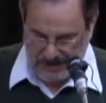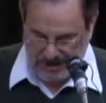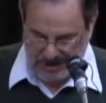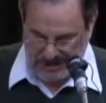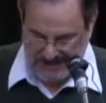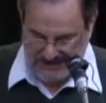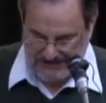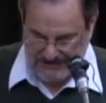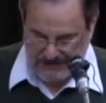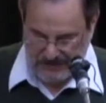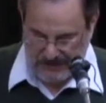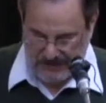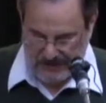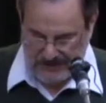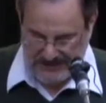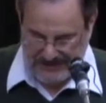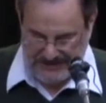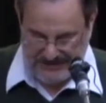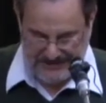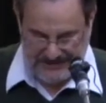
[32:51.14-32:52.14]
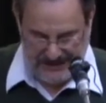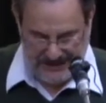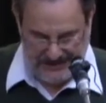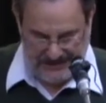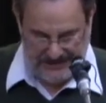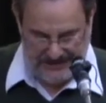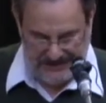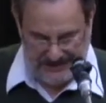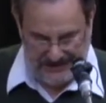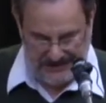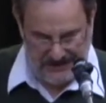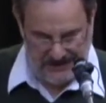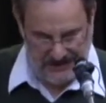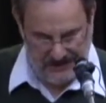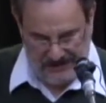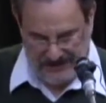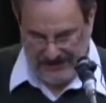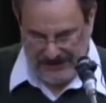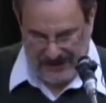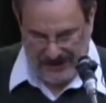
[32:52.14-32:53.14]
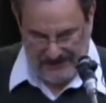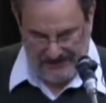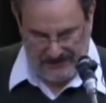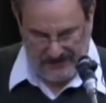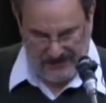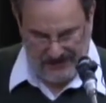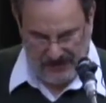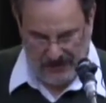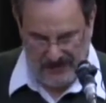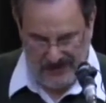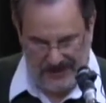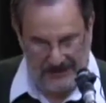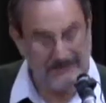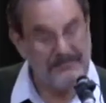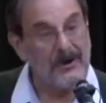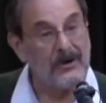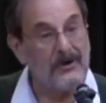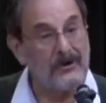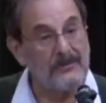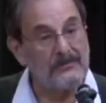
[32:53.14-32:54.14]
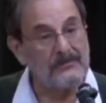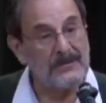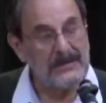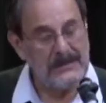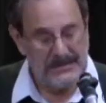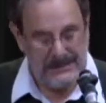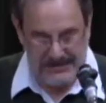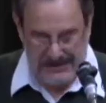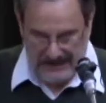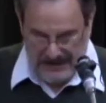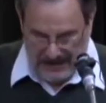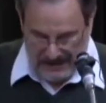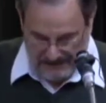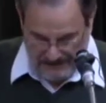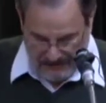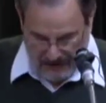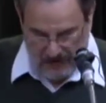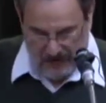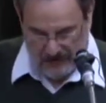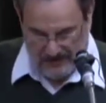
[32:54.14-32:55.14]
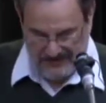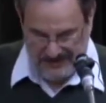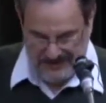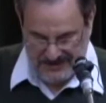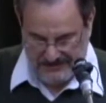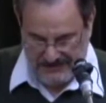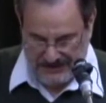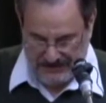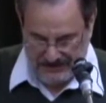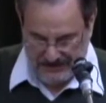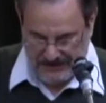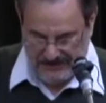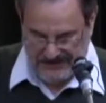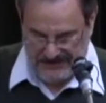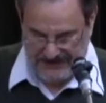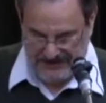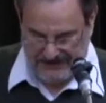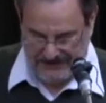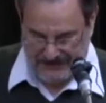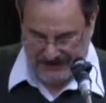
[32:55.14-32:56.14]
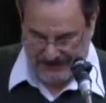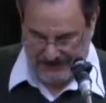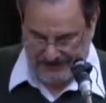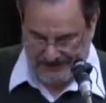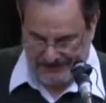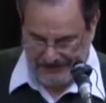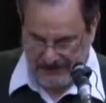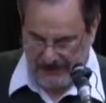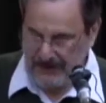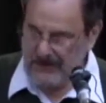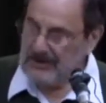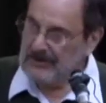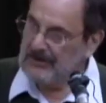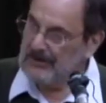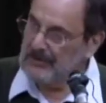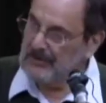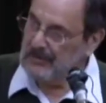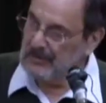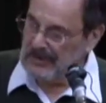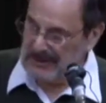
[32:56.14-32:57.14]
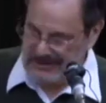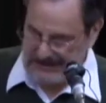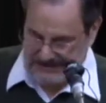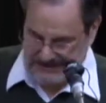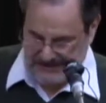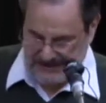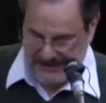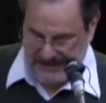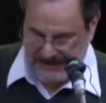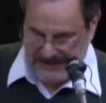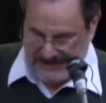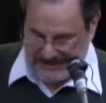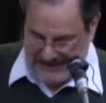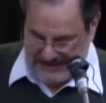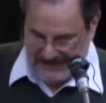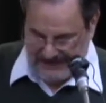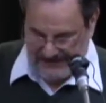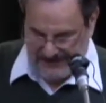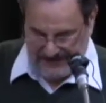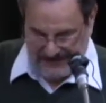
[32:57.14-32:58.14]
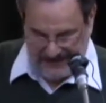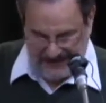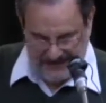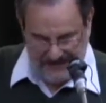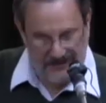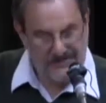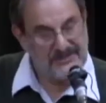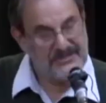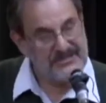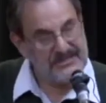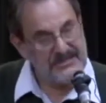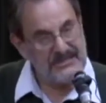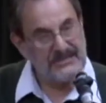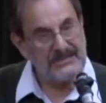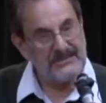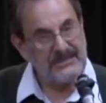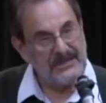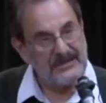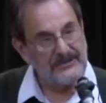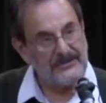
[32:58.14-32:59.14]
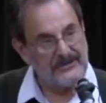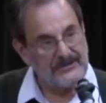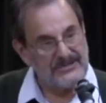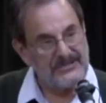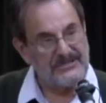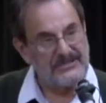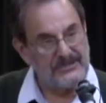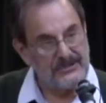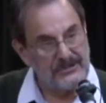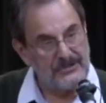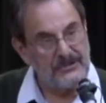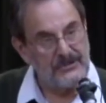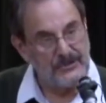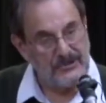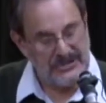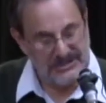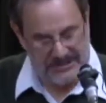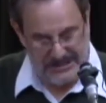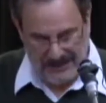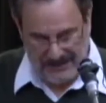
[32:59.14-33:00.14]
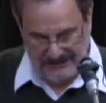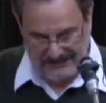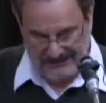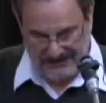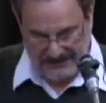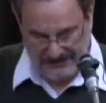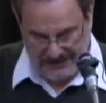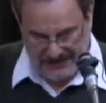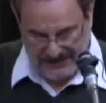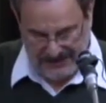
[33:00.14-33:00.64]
She explores this idea in her thought provoking poem, uh, poems about Lucifer, who was, even as Lucille understood herself to